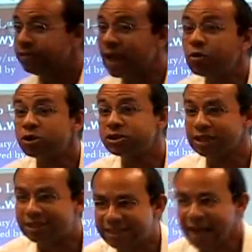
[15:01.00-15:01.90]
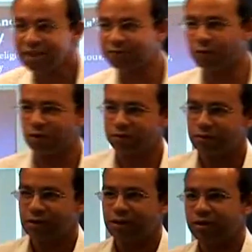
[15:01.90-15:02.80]
they were successful.
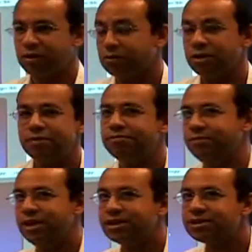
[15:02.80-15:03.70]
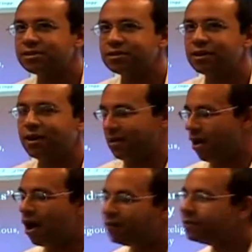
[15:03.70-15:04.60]
You know, this
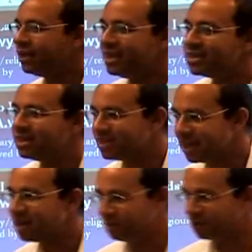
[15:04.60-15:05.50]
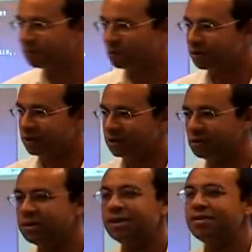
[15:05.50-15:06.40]
often isn't said before. You know,
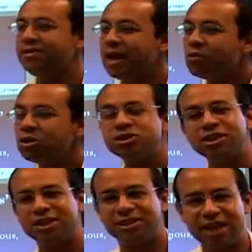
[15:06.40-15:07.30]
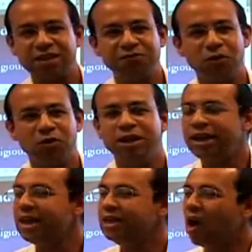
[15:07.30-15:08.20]
they were successful
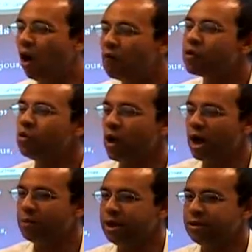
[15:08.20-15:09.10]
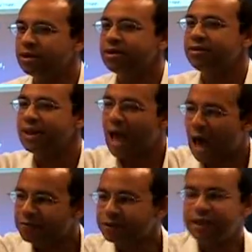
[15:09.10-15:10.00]
in overwhelming the
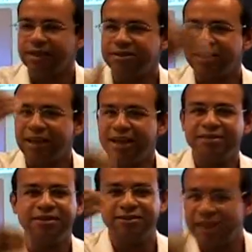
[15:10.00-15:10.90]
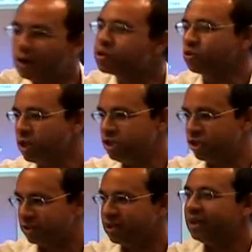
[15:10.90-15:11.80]
Africans in the Delta
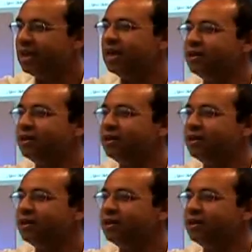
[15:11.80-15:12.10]
region, in